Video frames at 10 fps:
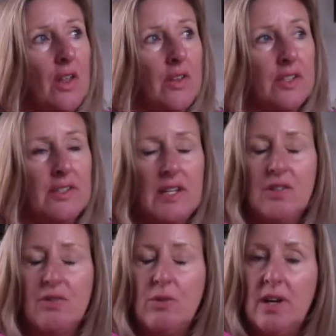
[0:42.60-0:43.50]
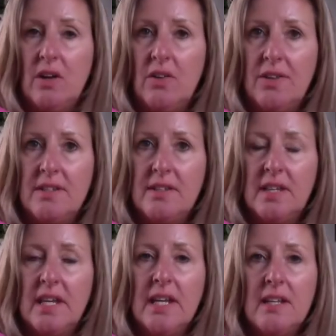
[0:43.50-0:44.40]
the sense of, wow,
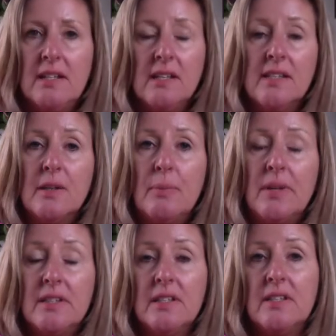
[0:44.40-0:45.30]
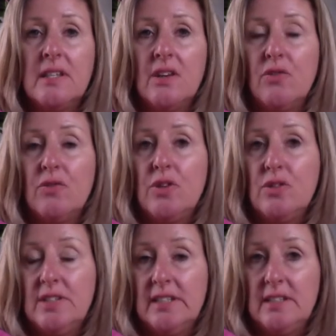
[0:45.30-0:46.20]
the ease and simplicity of
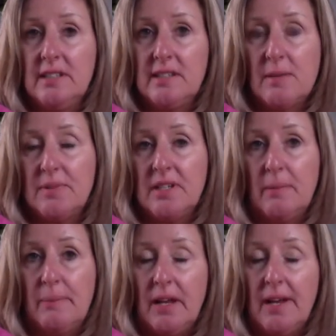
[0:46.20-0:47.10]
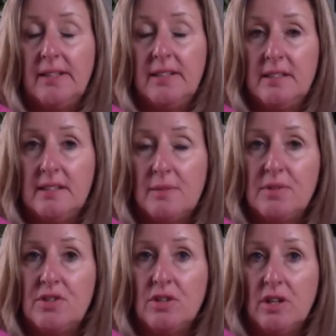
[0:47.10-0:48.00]
using these steps and applying these steps
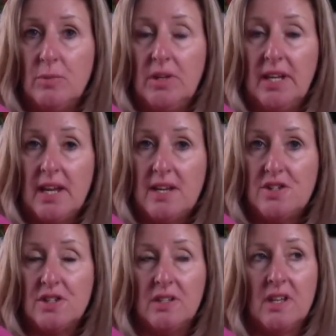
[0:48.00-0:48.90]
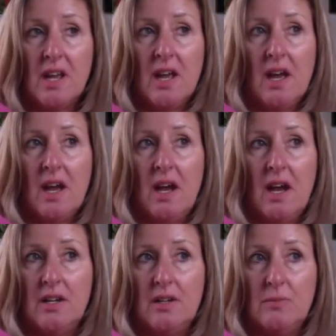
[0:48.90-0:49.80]
to communication
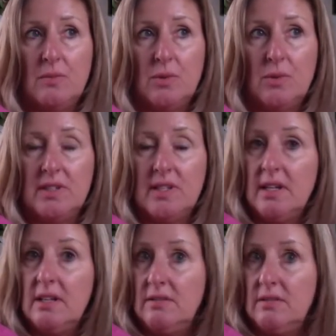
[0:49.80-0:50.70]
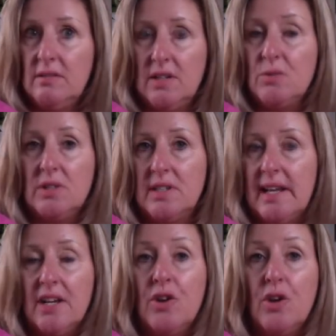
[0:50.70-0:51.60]
was like
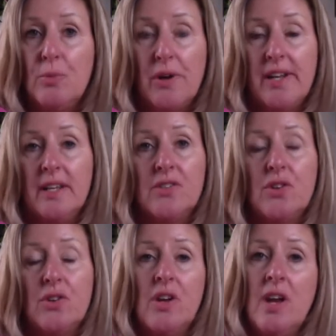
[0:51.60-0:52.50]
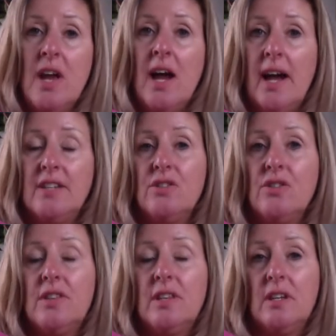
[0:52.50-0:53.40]
a no-brainer. So I took
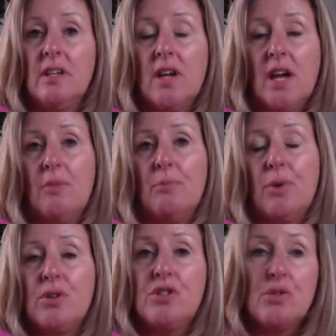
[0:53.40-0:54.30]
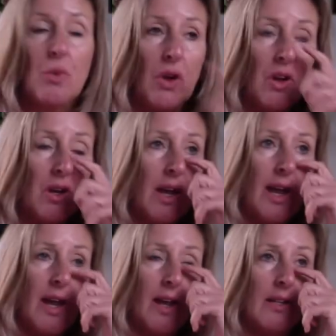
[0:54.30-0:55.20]
the book to work
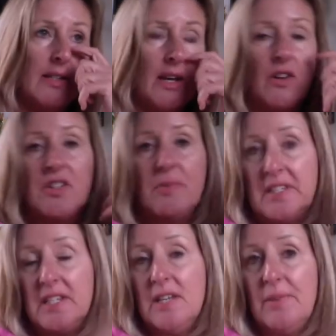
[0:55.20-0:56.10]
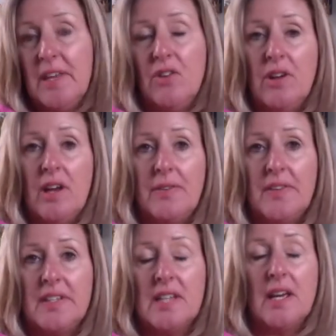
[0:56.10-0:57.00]
and I asked my team there at the
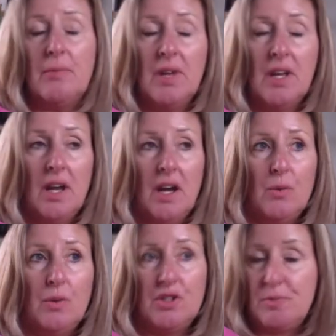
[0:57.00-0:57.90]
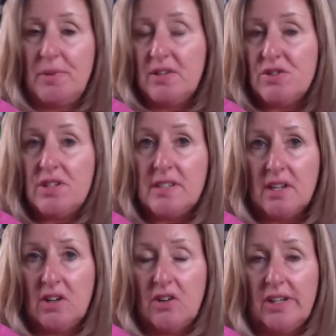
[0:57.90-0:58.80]
time, would you be interested
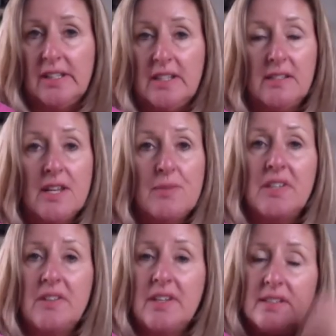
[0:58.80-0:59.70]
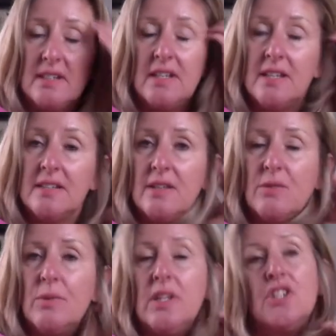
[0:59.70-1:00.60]
in learning these steps? And they said yes. And
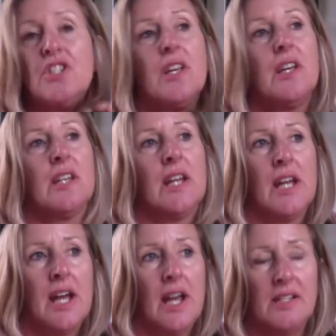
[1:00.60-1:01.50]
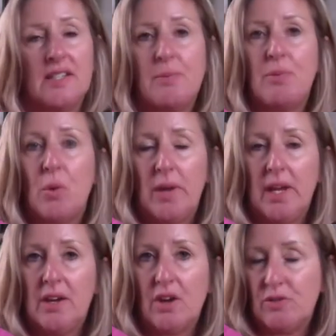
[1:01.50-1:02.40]
we shared a step a
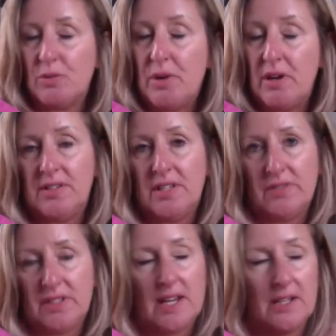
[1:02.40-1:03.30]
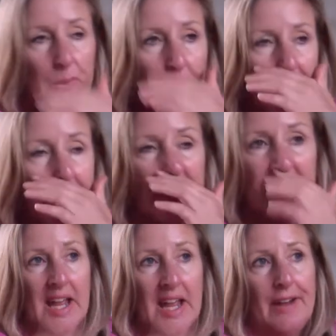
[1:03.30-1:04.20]
week over a period of 7 to 8 weeks.
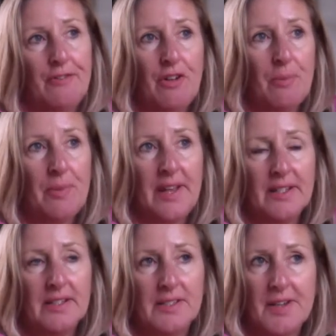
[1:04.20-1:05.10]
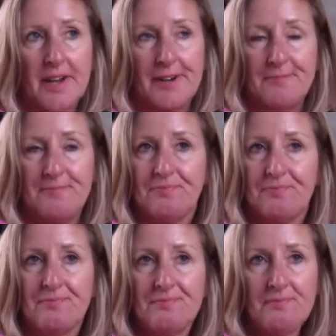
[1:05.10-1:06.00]
And from that,
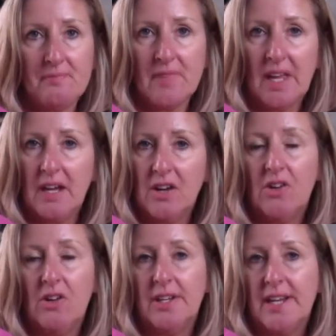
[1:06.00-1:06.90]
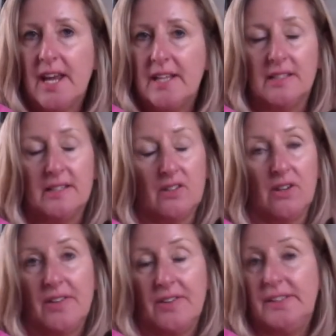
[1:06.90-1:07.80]
I got hold of Cass and said,
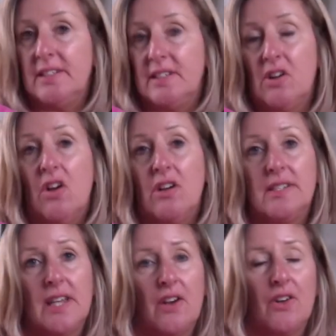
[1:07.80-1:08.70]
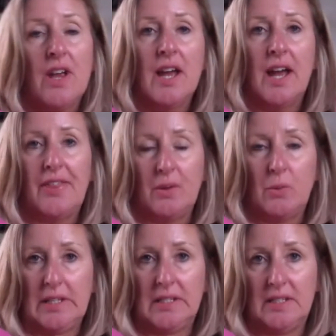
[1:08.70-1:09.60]
look, I think there's a class here. I think
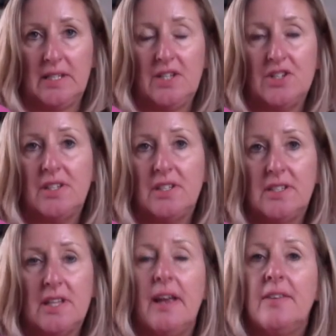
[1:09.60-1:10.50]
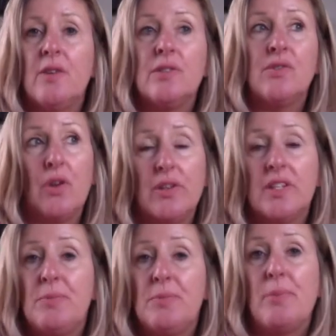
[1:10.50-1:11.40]
we can teach this. And there was various
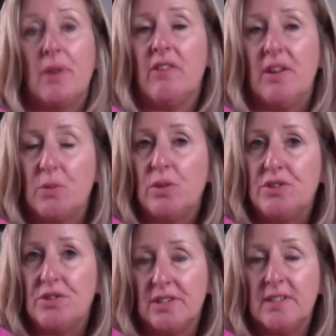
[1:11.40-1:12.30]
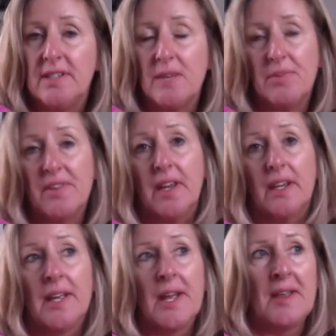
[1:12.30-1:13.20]
people around the world doing the same thing
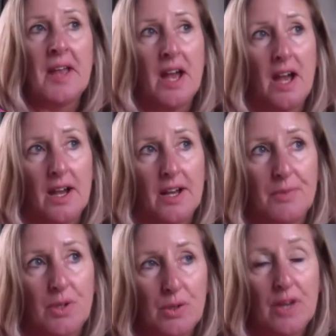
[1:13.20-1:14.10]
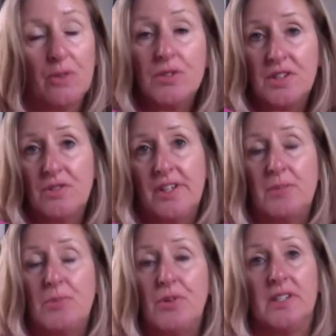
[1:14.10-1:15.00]
who had also read the
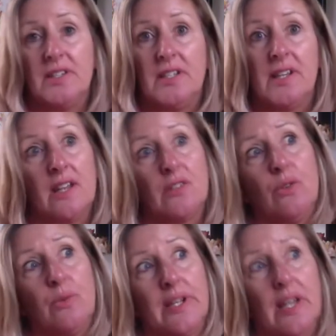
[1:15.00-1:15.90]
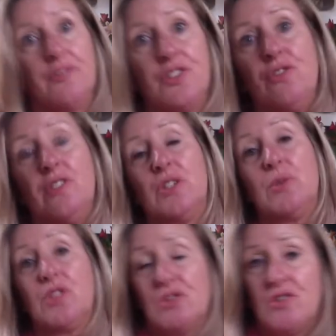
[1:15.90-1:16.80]
book and said to Cass, we'd love to do this
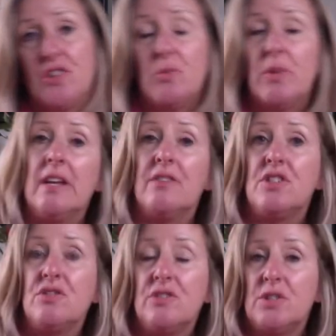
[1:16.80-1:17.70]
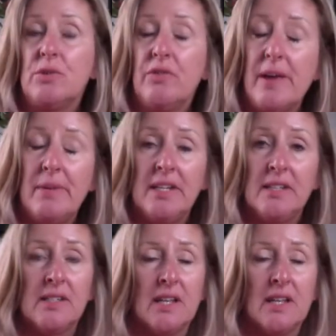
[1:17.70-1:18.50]
with children. We'd love to do this with families,